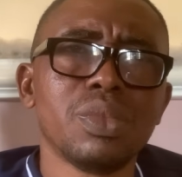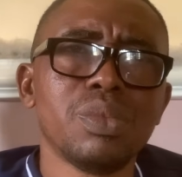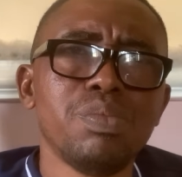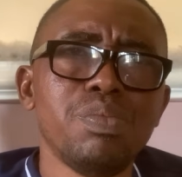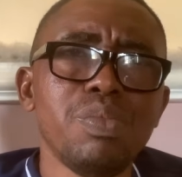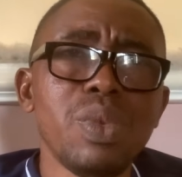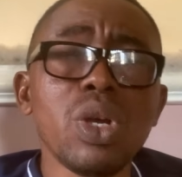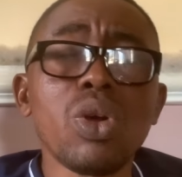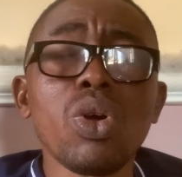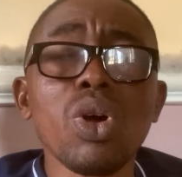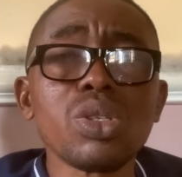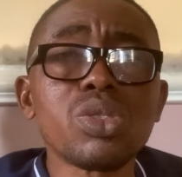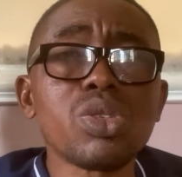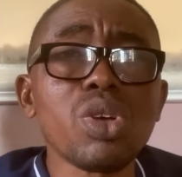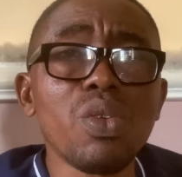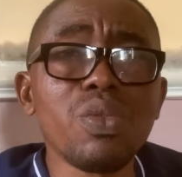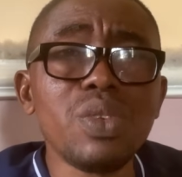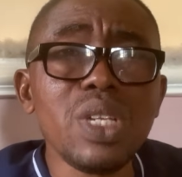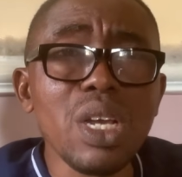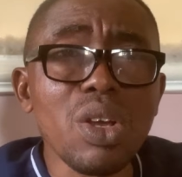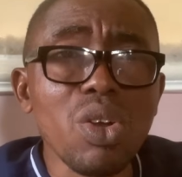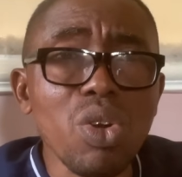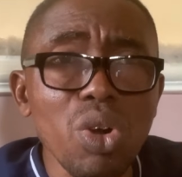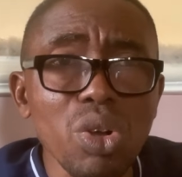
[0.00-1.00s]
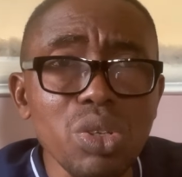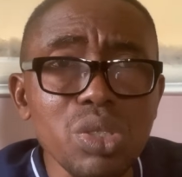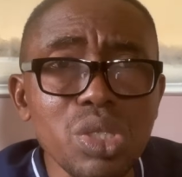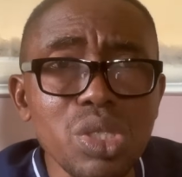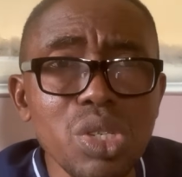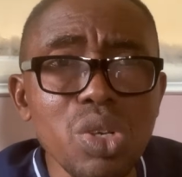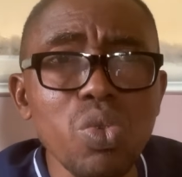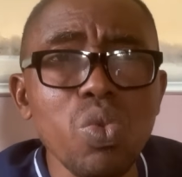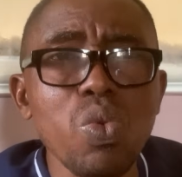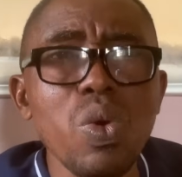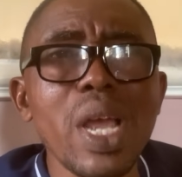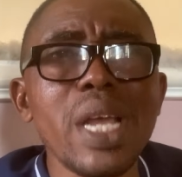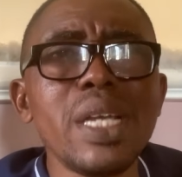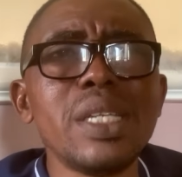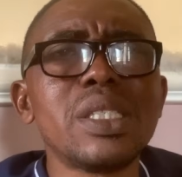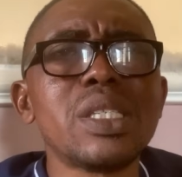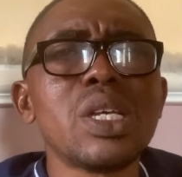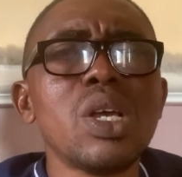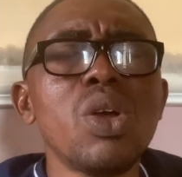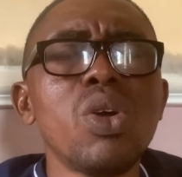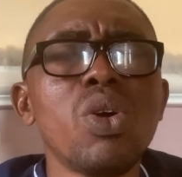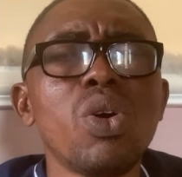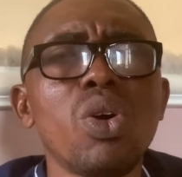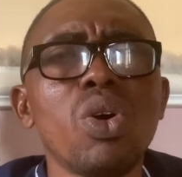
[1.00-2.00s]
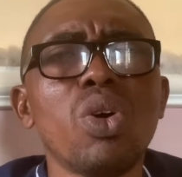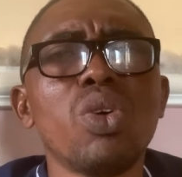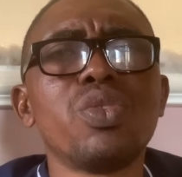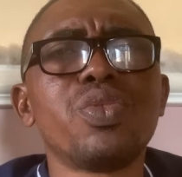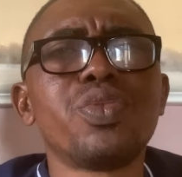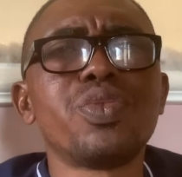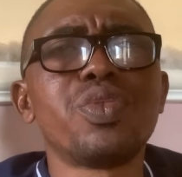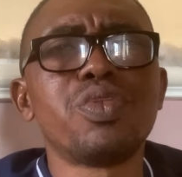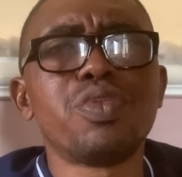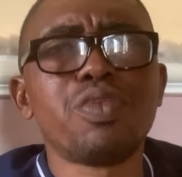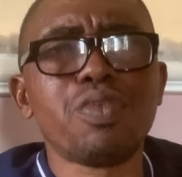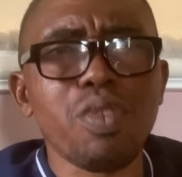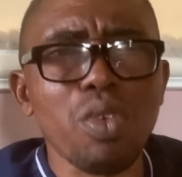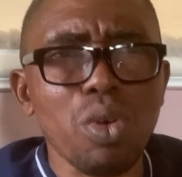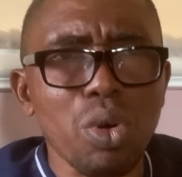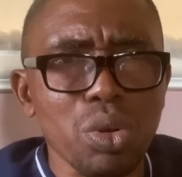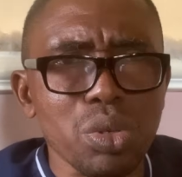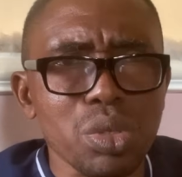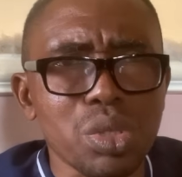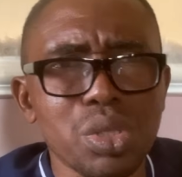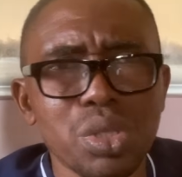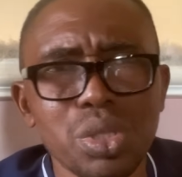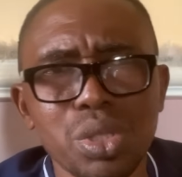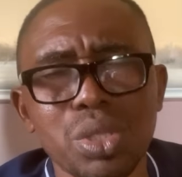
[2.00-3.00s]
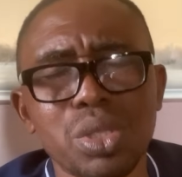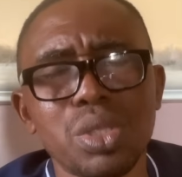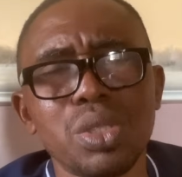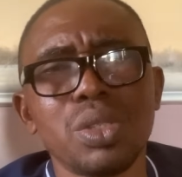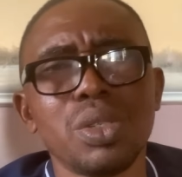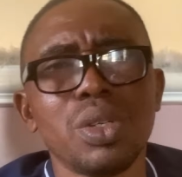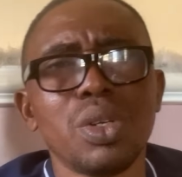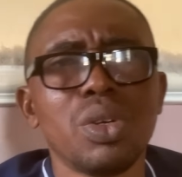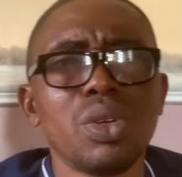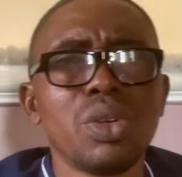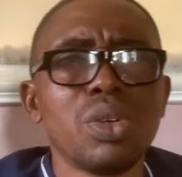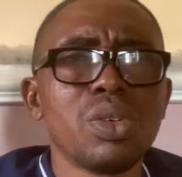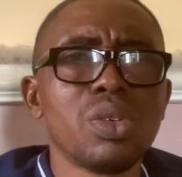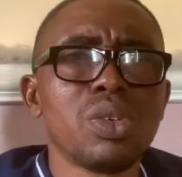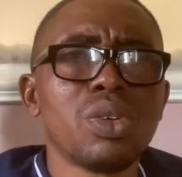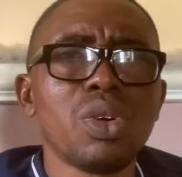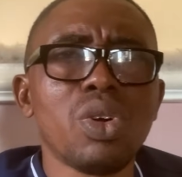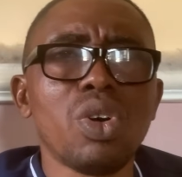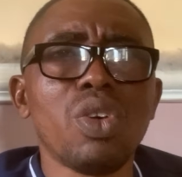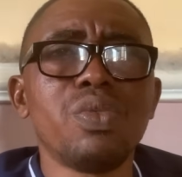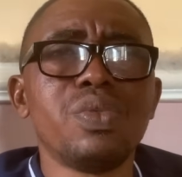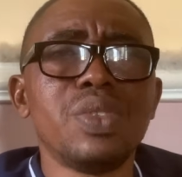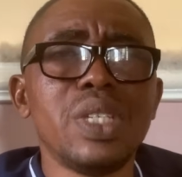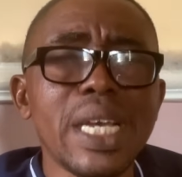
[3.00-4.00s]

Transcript: because of the consequence of force, of